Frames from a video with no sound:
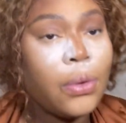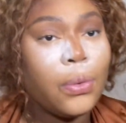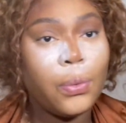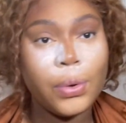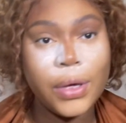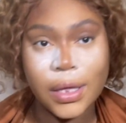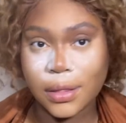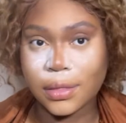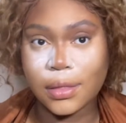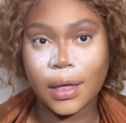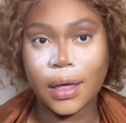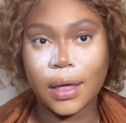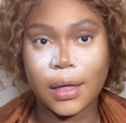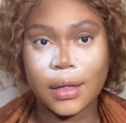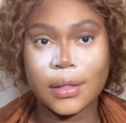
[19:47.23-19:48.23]
we
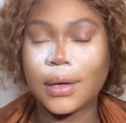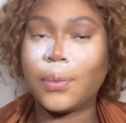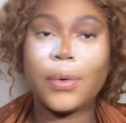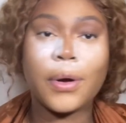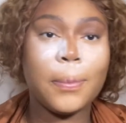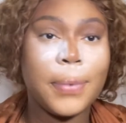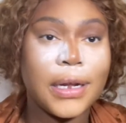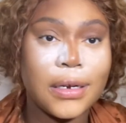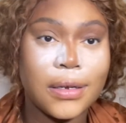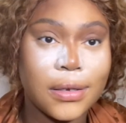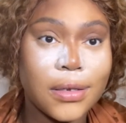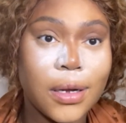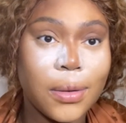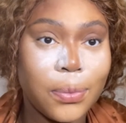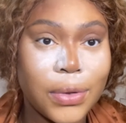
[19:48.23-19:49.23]
think that we're better than
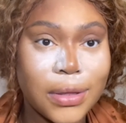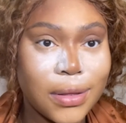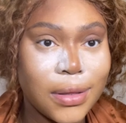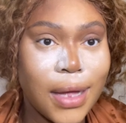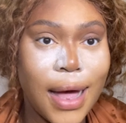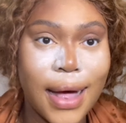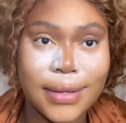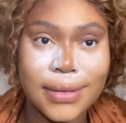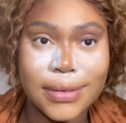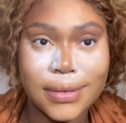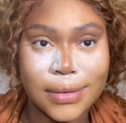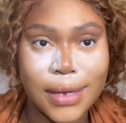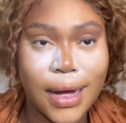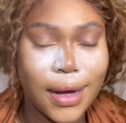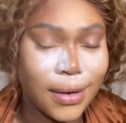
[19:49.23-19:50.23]
them, when that's
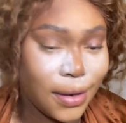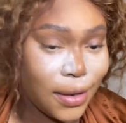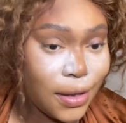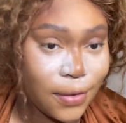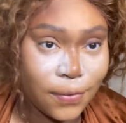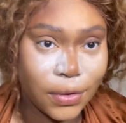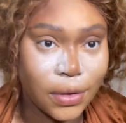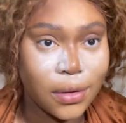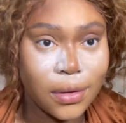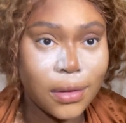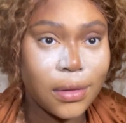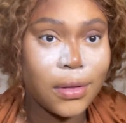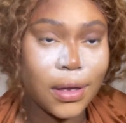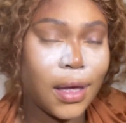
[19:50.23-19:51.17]
not even the